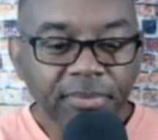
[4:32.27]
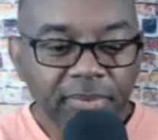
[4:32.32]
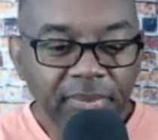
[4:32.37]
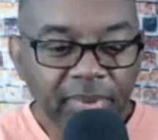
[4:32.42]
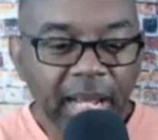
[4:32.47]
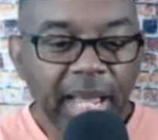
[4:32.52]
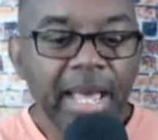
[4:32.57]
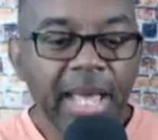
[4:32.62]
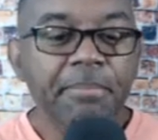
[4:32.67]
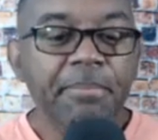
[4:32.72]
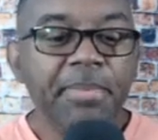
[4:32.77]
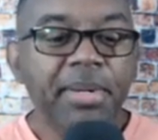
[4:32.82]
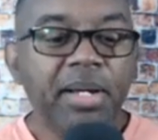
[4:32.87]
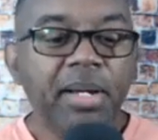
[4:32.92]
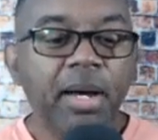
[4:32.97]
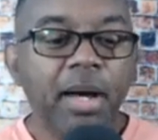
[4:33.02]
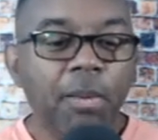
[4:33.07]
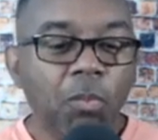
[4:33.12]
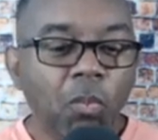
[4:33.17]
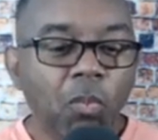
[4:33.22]
And
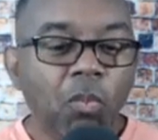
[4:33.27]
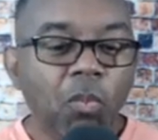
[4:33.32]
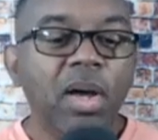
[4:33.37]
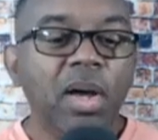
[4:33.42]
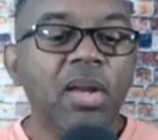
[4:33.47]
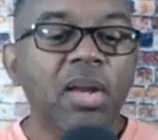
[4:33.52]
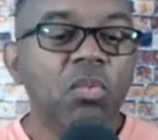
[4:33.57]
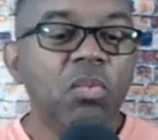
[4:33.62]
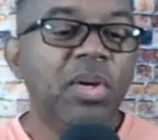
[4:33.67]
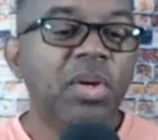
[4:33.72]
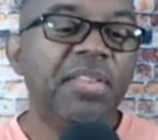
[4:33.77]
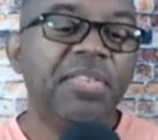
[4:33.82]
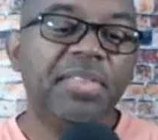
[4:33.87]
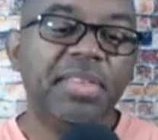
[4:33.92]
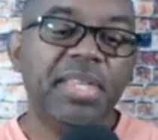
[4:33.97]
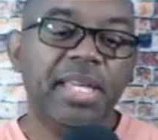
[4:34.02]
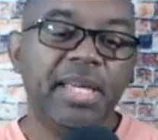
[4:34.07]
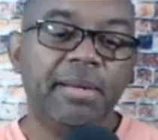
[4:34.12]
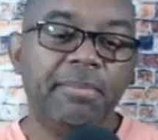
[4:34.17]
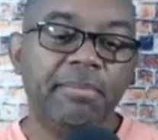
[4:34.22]
become one with
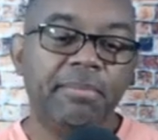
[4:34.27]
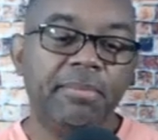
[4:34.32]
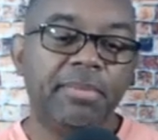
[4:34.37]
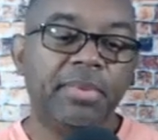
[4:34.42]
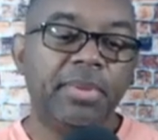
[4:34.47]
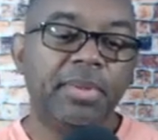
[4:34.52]
him.